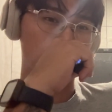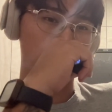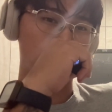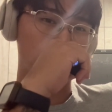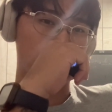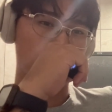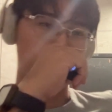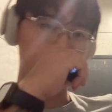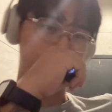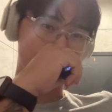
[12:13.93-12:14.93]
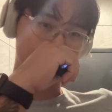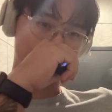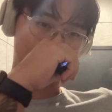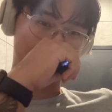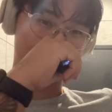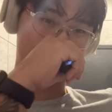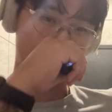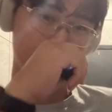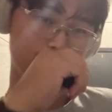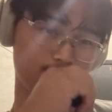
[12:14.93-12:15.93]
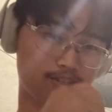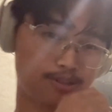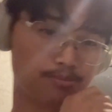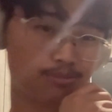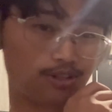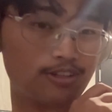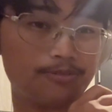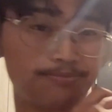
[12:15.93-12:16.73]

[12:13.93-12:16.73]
feel kind of good. But